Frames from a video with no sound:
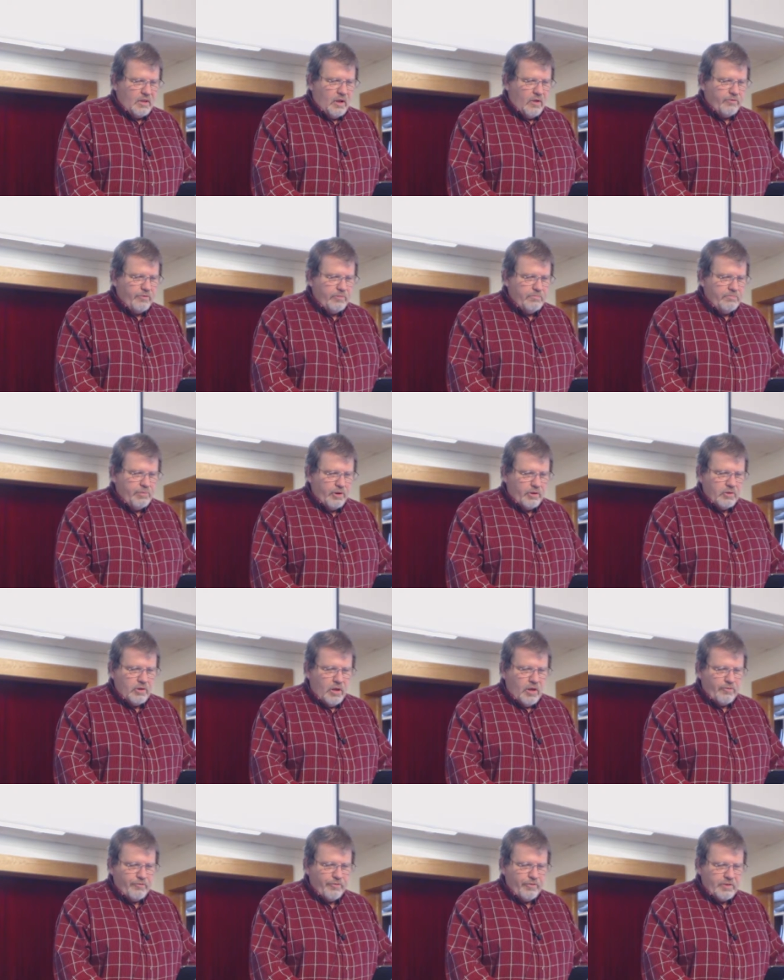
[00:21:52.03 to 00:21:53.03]
offered burnt
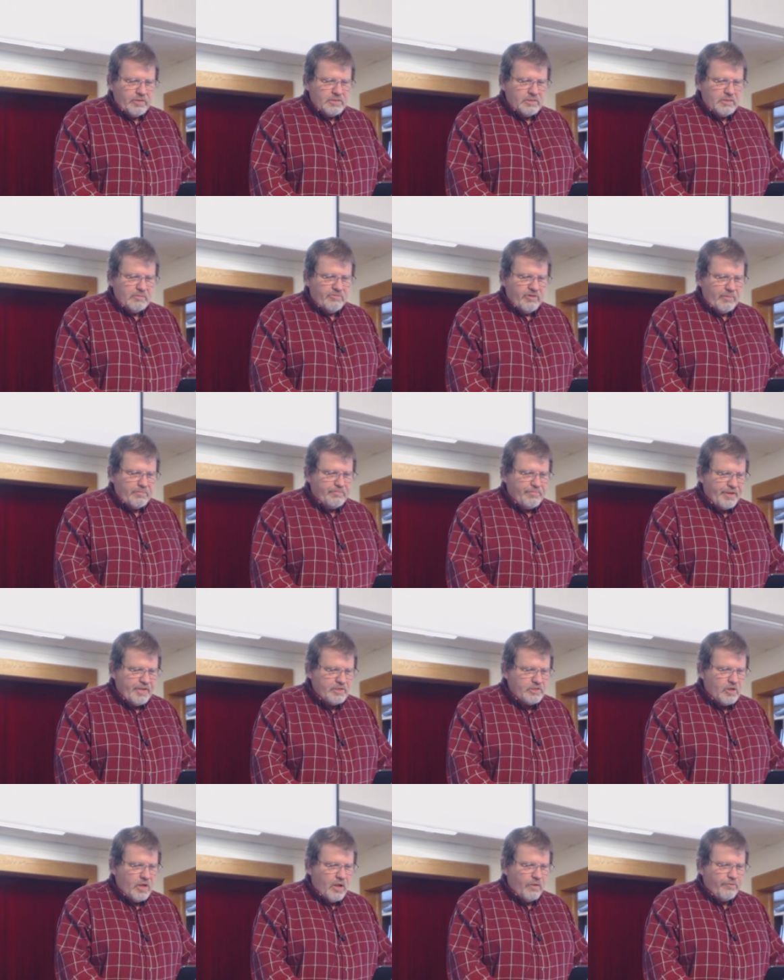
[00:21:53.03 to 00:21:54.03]
offerings and brought
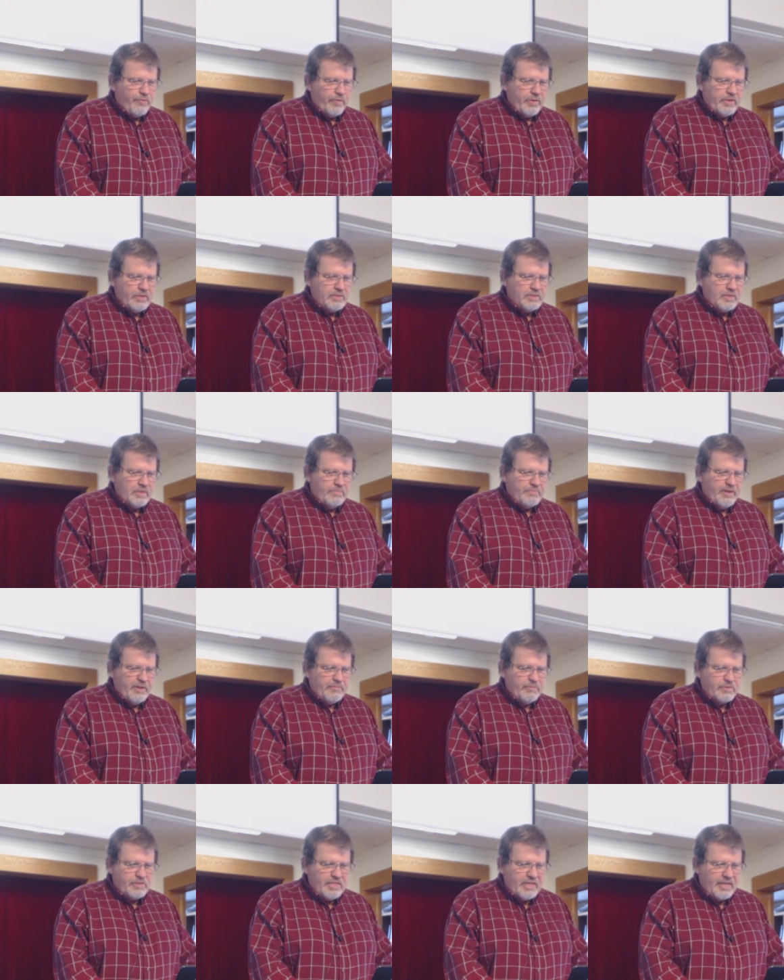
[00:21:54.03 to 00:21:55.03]
peace offerings, and the
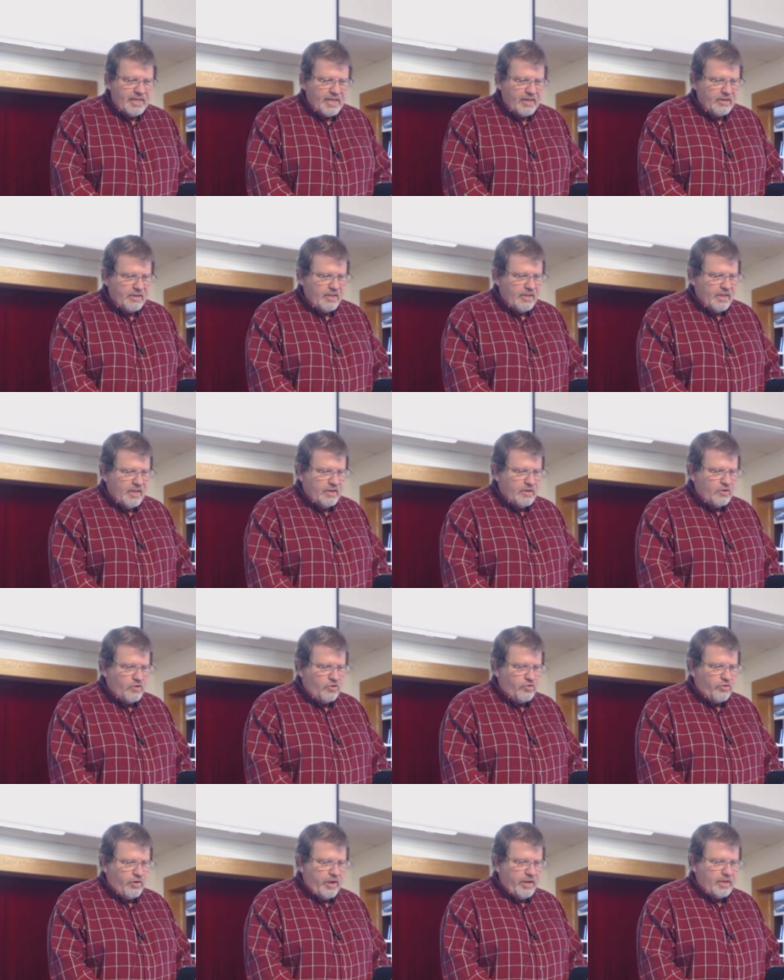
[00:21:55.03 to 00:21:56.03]
people sat down to eat and
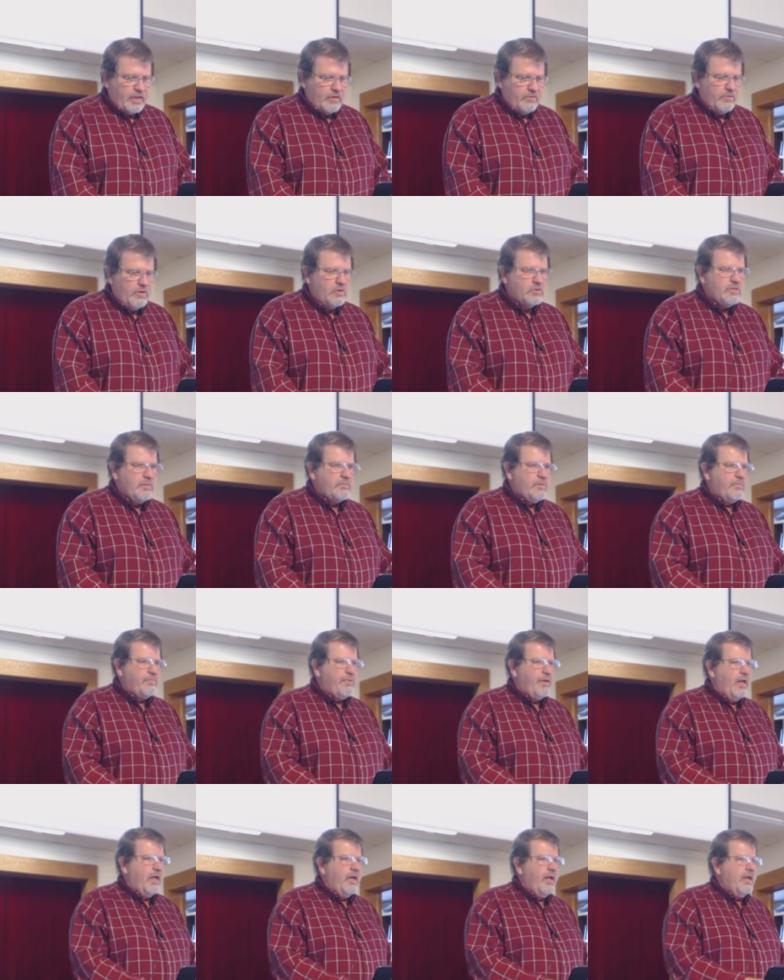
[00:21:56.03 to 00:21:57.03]
to drink and rose up to
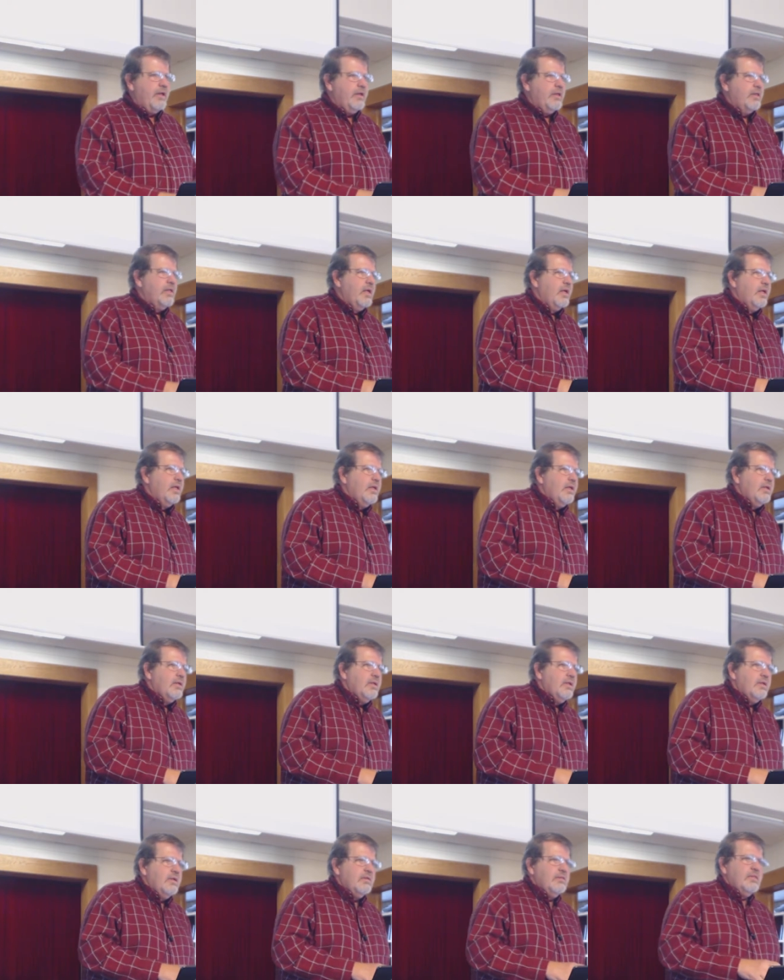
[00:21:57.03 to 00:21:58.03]
play. And
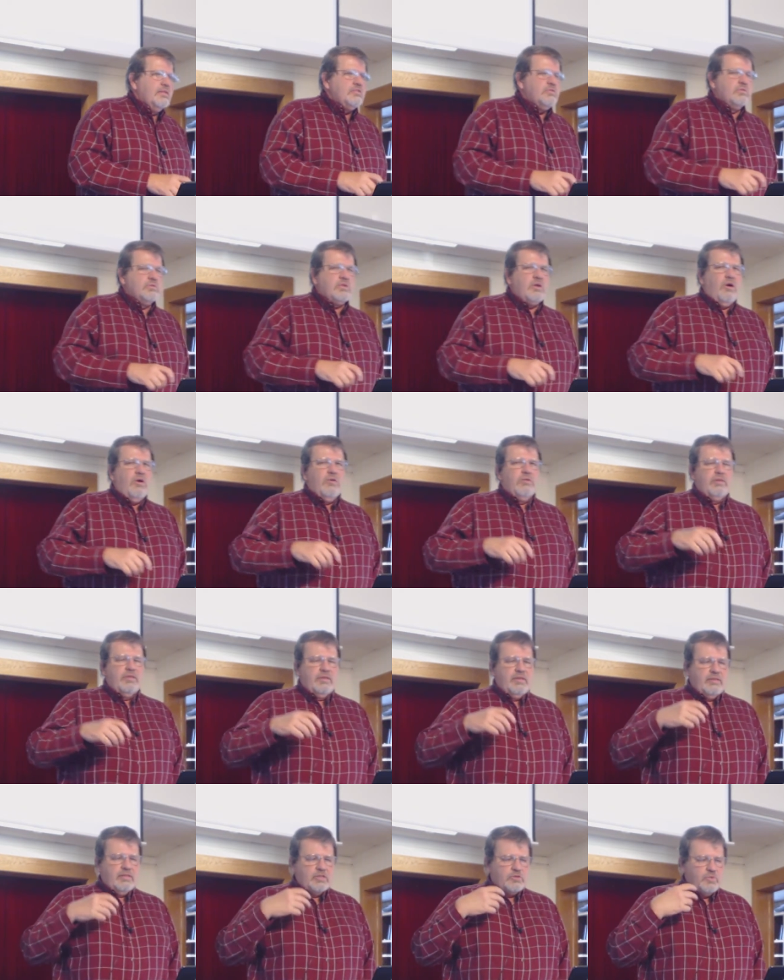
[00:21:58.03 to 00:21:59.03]
this was
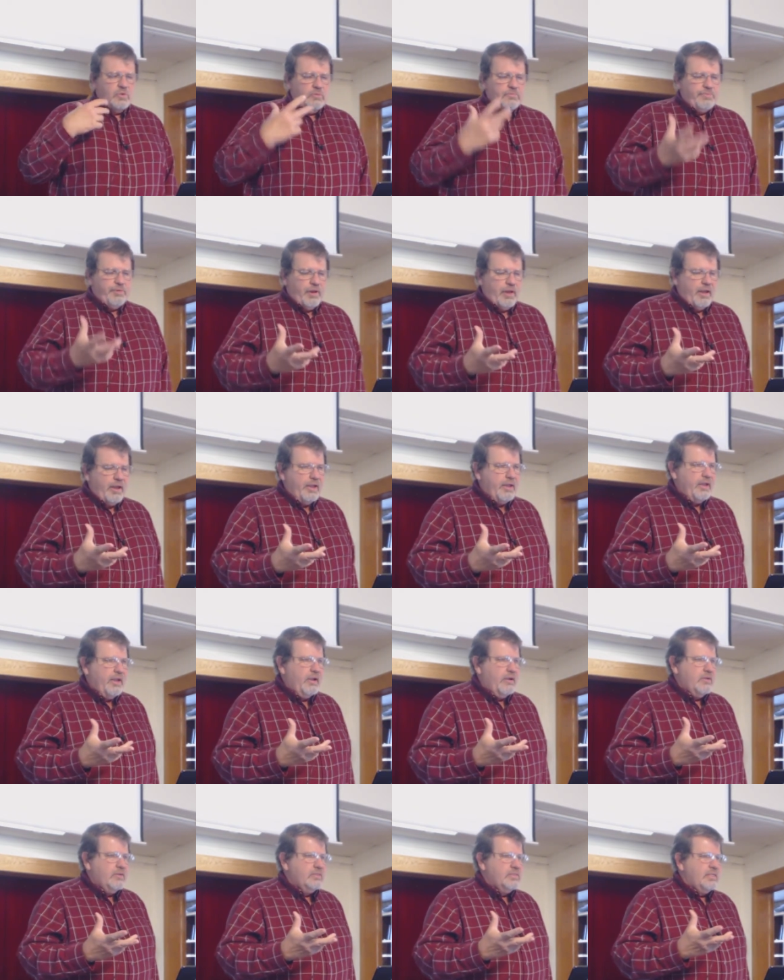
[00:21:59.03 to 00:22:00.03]
called, this word play
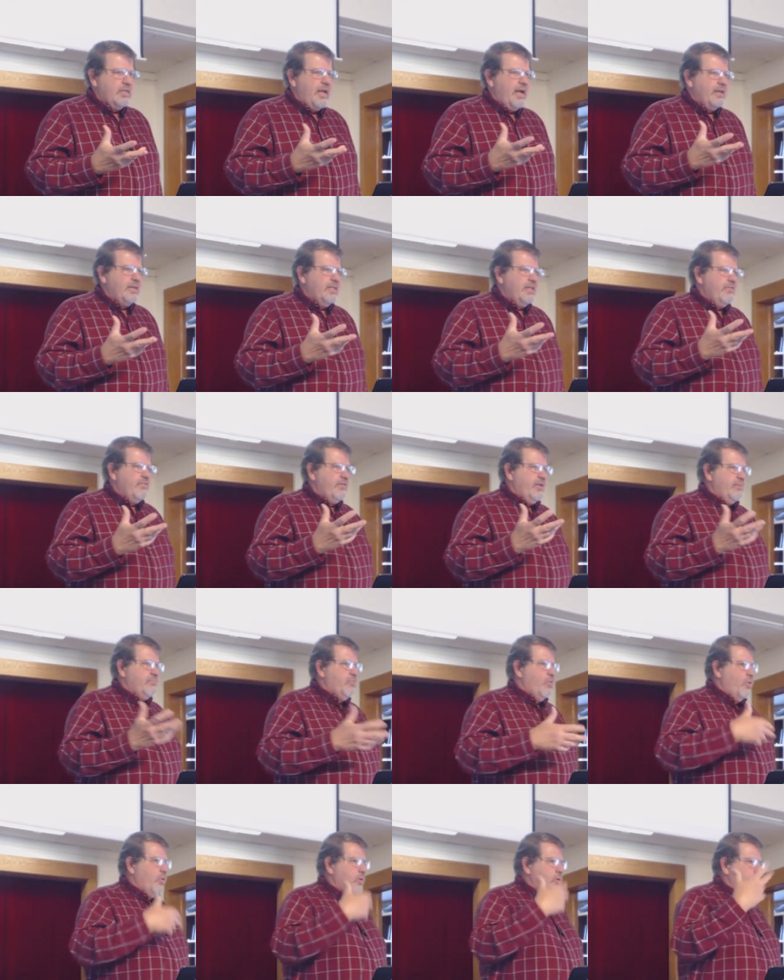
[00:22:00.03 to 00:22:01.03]
here is the idea of
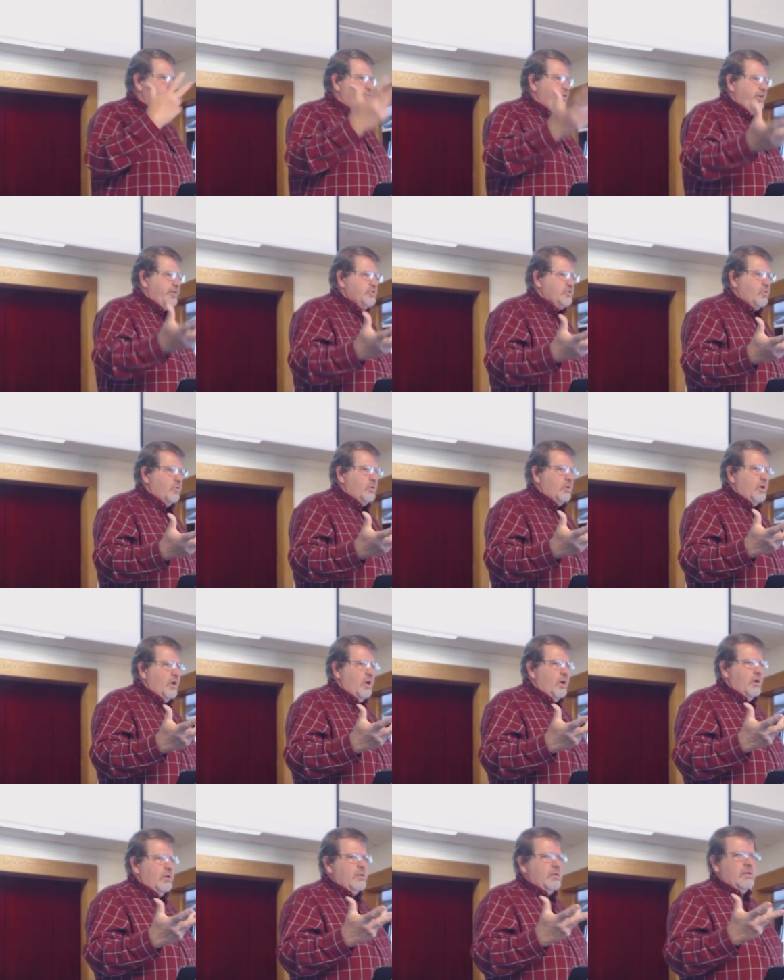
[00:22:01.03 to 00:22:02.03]
immoral things going
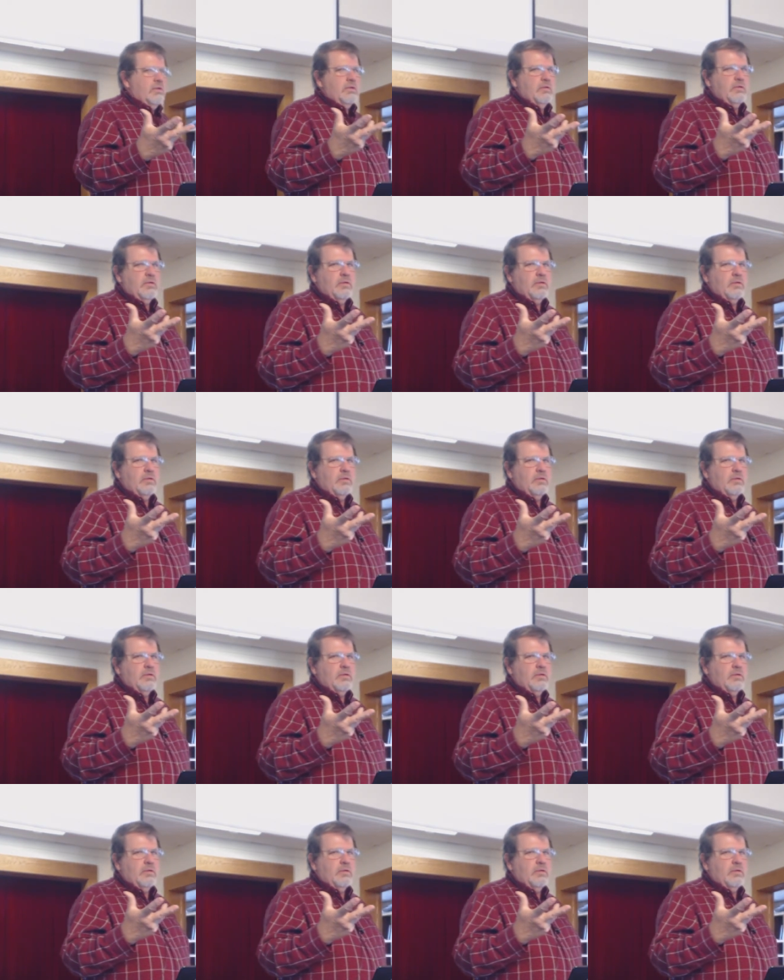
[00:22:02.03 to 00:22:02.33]
on.